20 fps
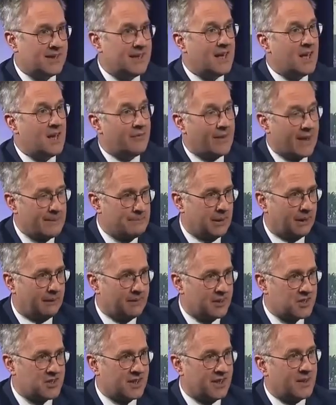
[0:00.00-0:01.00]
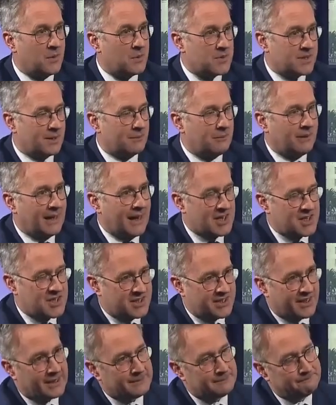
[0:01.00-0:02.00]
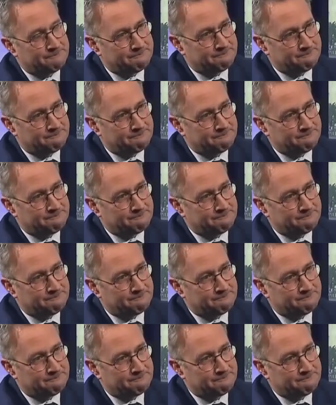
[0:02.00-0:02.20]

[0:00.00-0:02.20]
Yeah. They published it. There was some reaction to that.